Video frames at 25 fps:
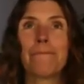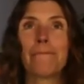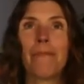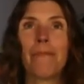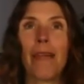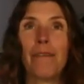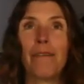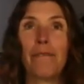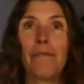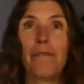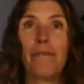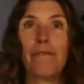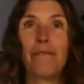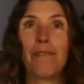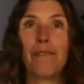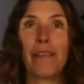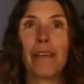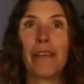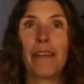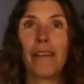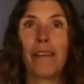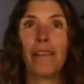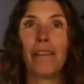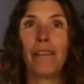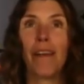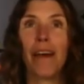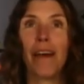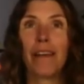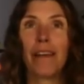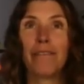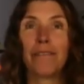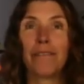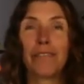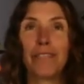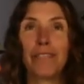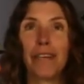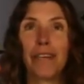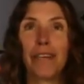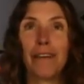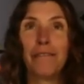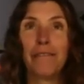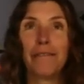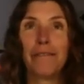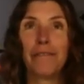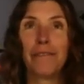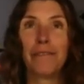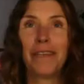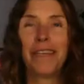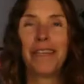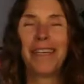I've been feeling a lot of stuff,
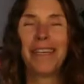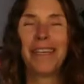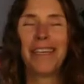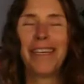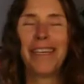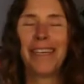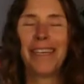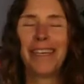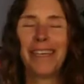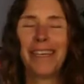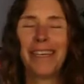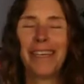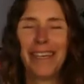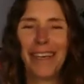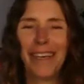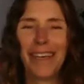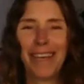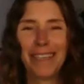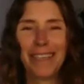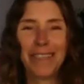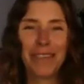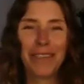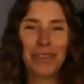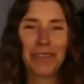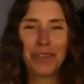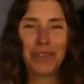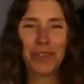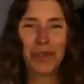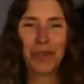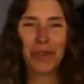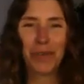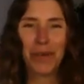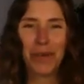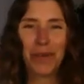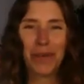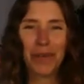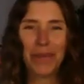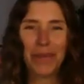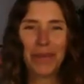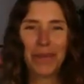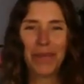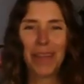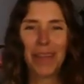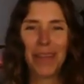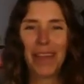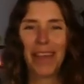as usual,